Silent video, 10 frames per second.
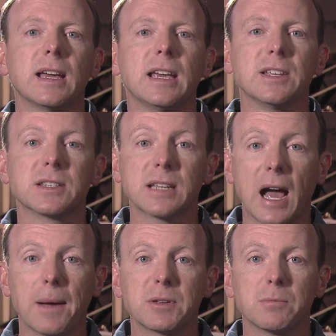He's
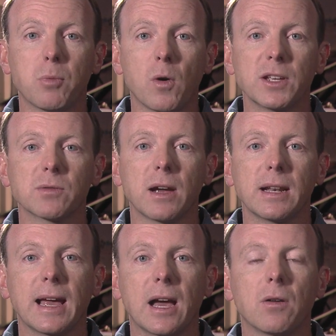tops in points
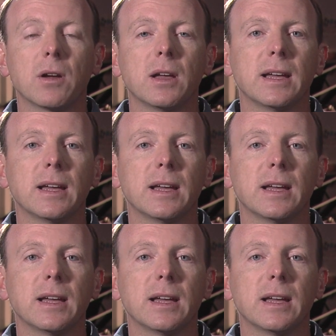right now.